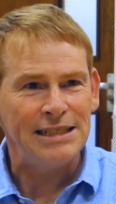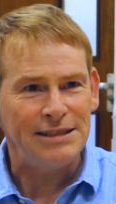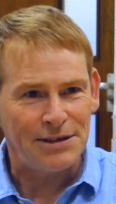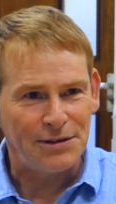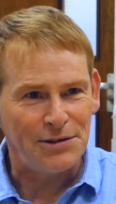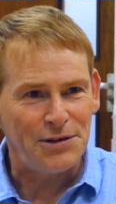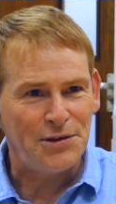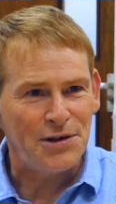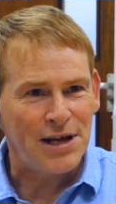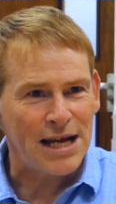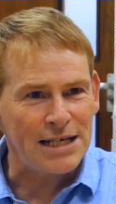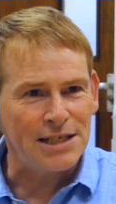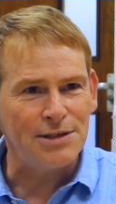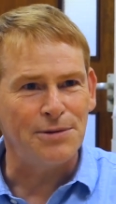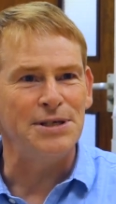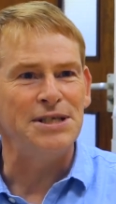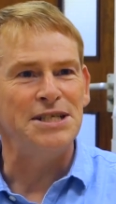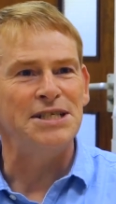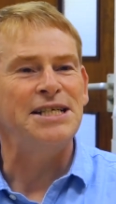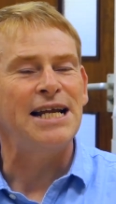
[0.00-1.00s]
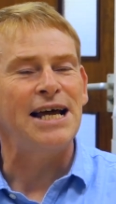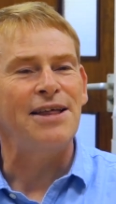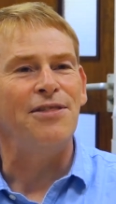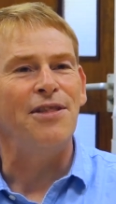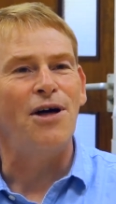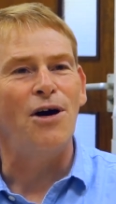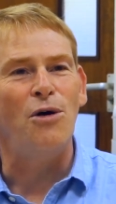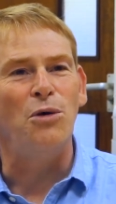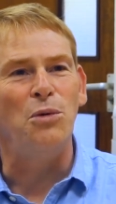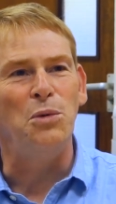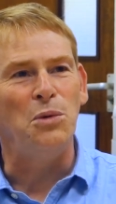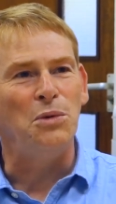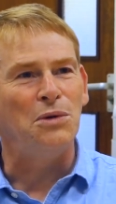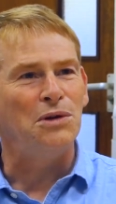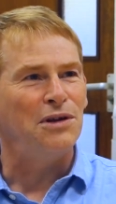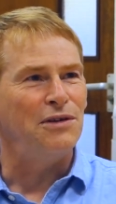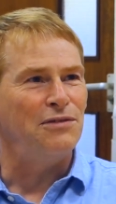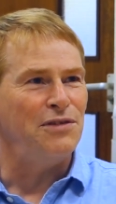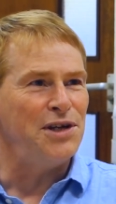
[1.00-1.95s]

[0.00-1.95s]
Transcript: You know, you get to understand the whole of